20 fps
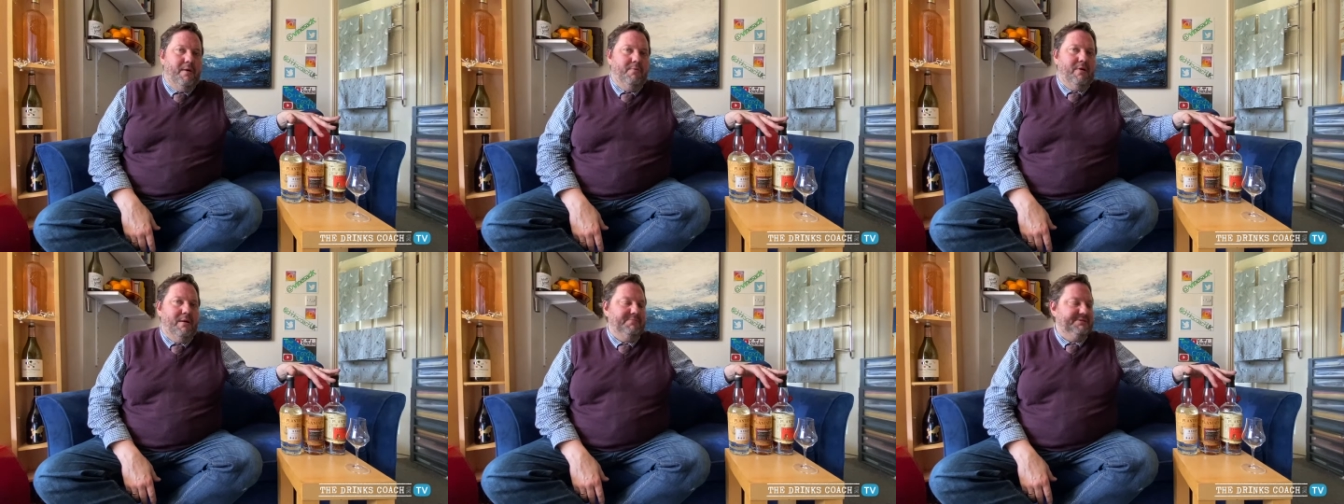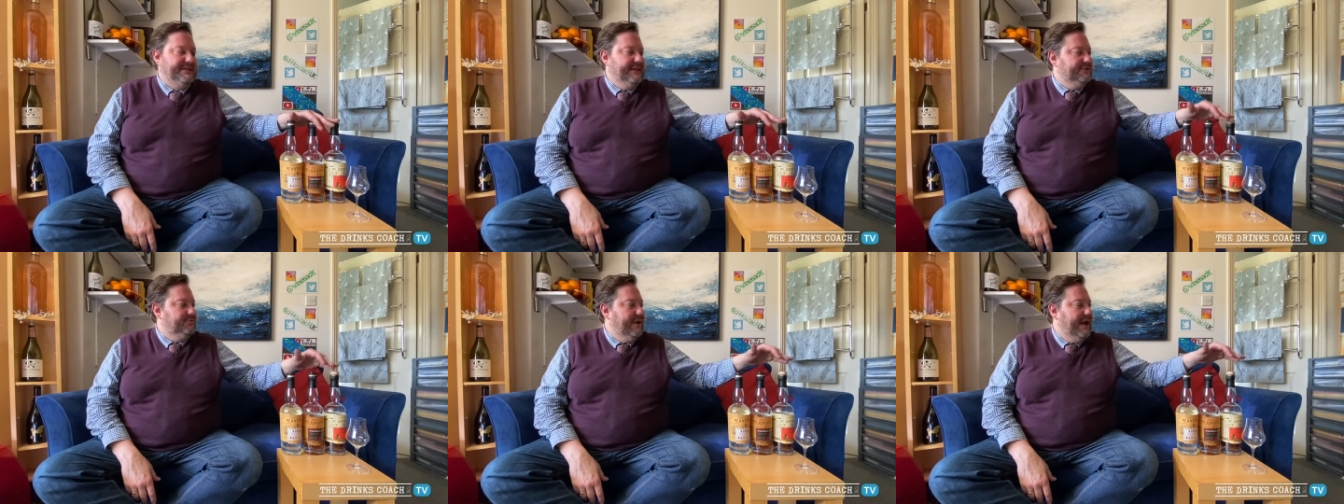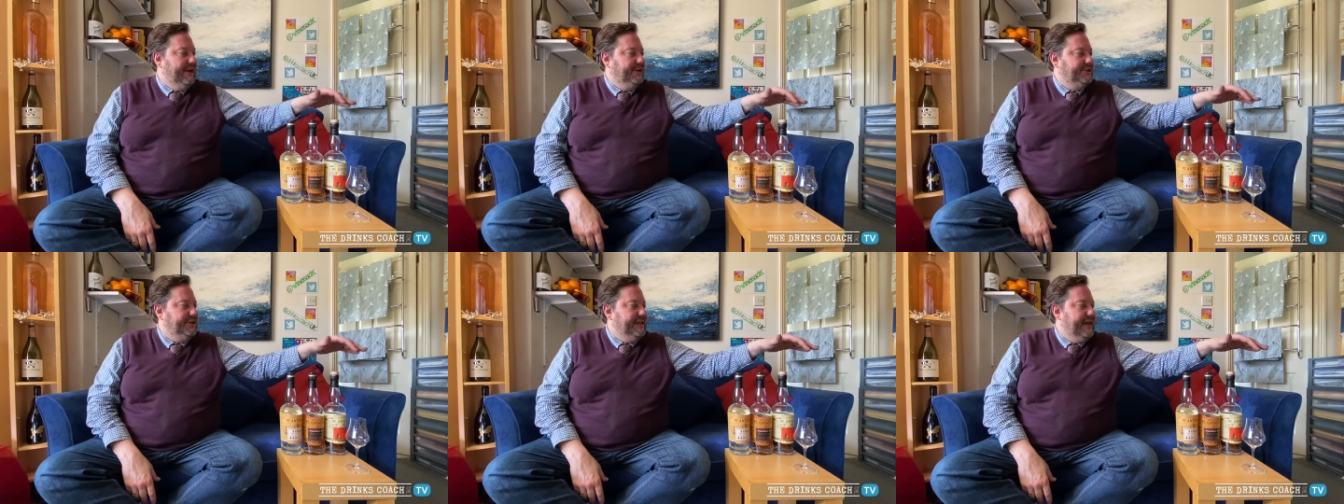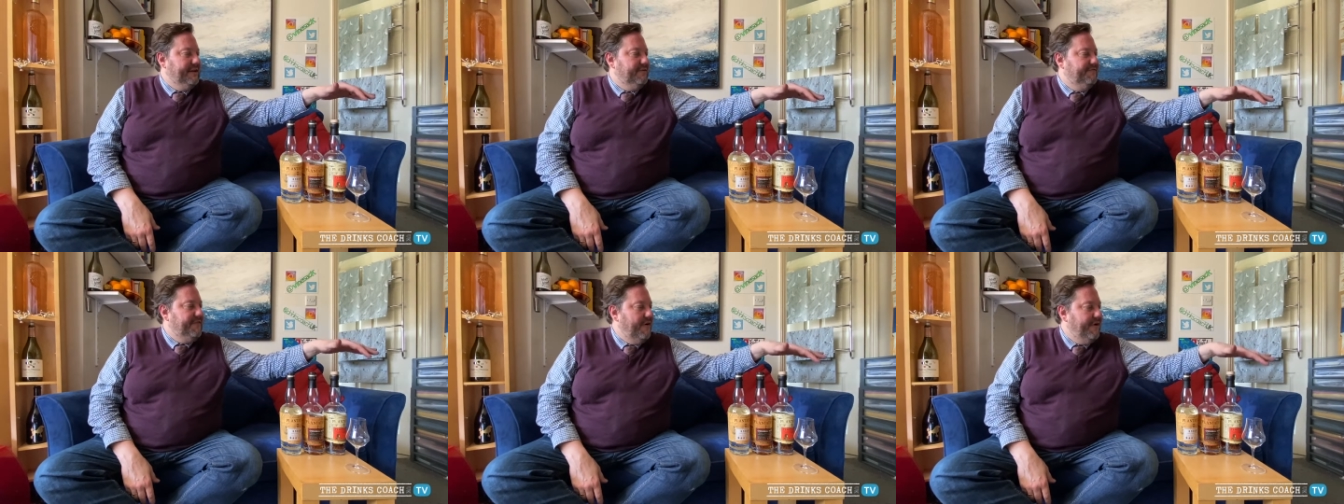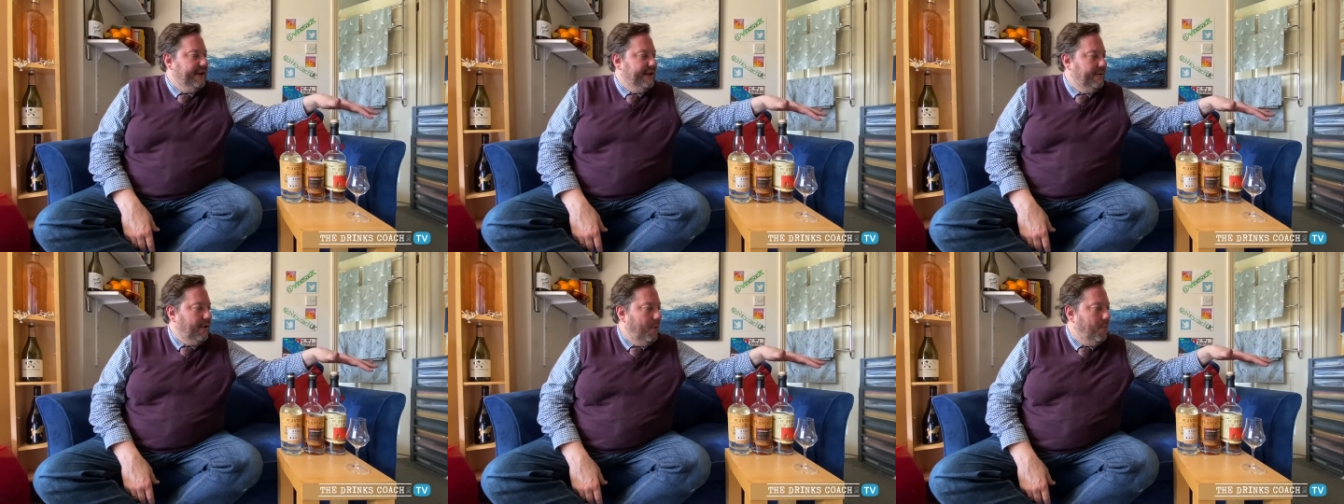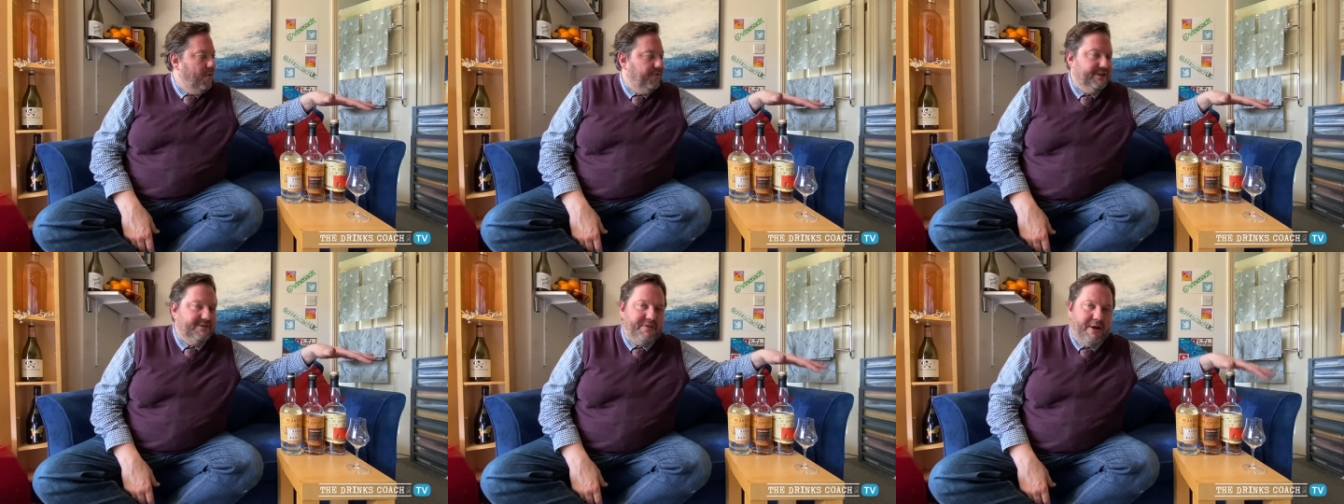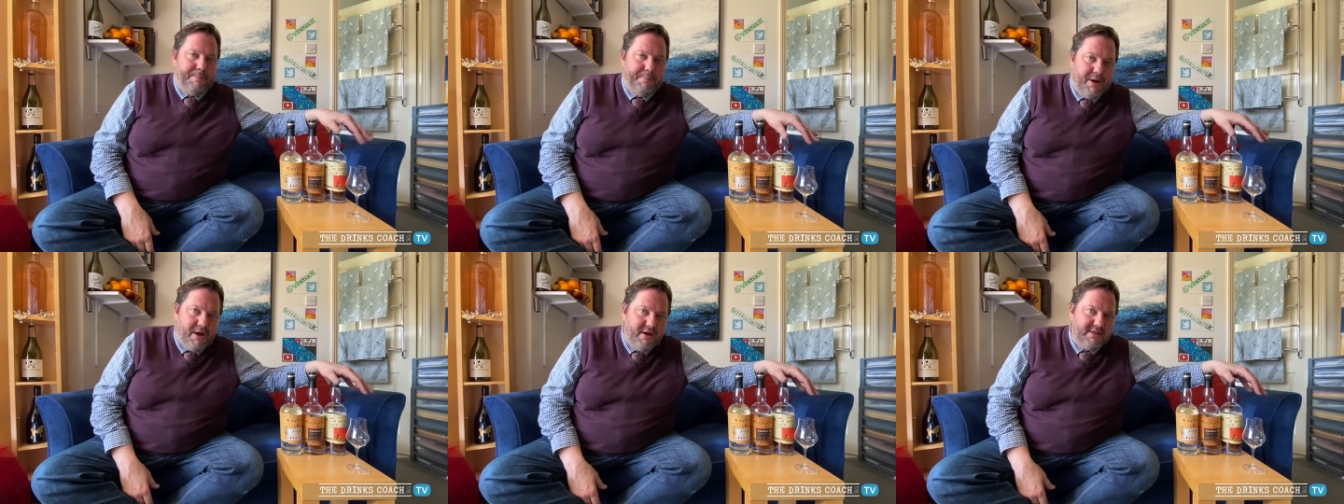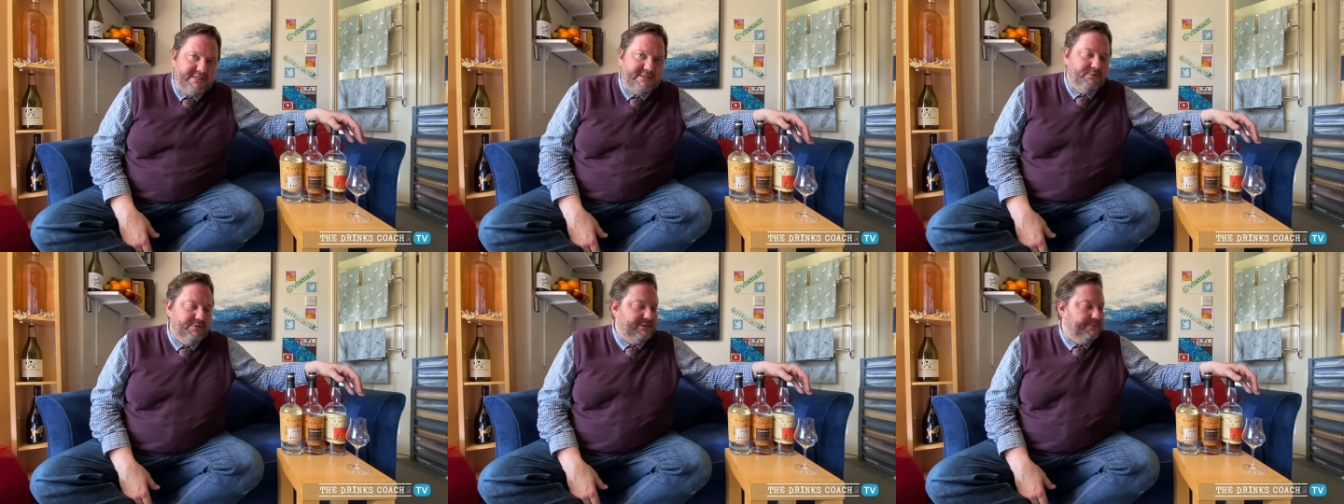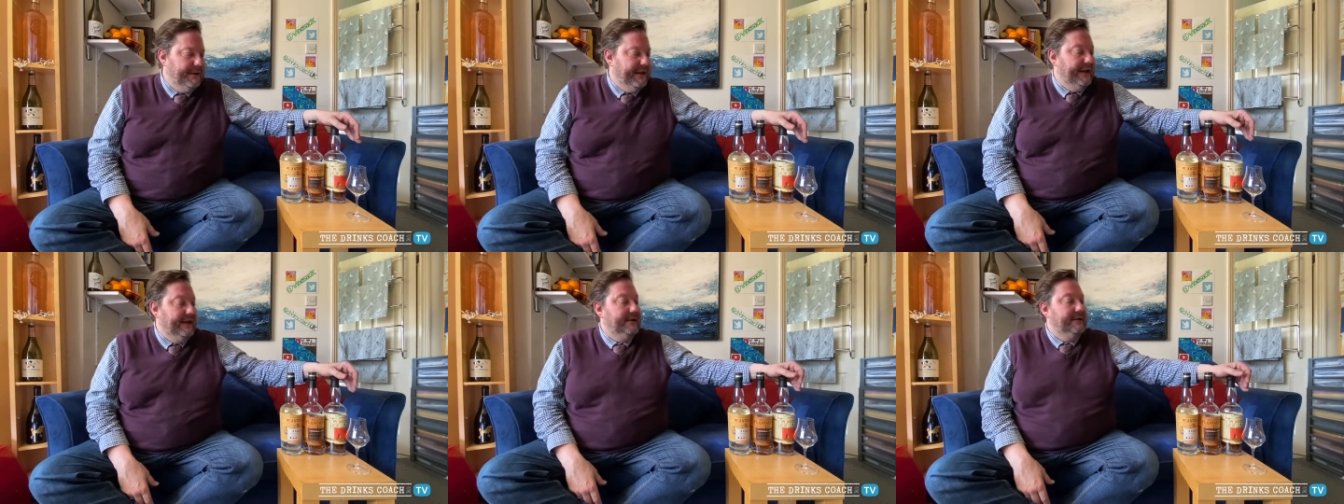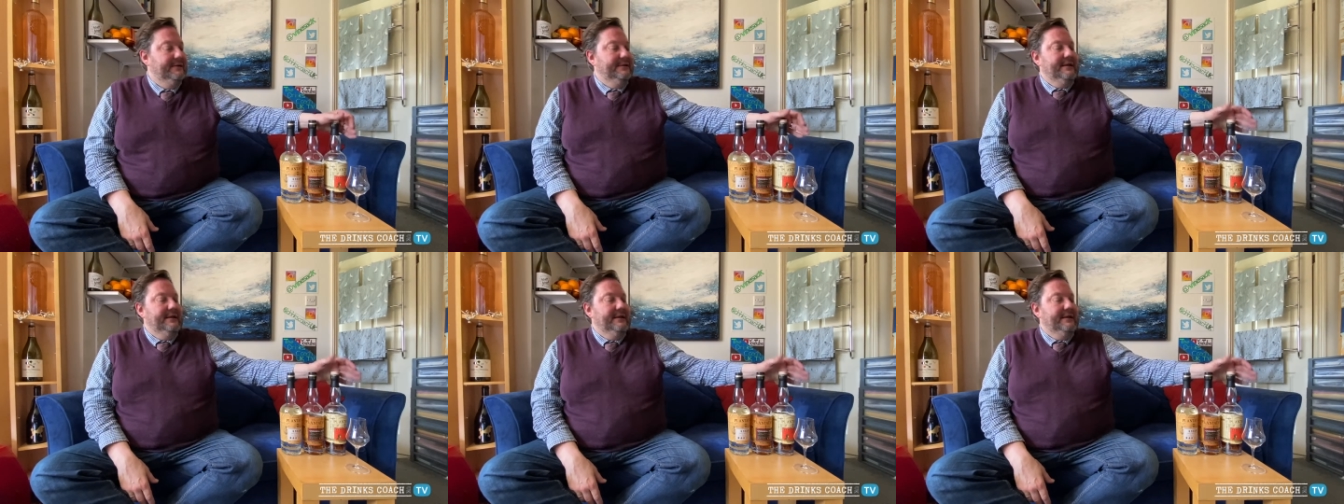rums in his range and then a very a uh, one that's very personal to me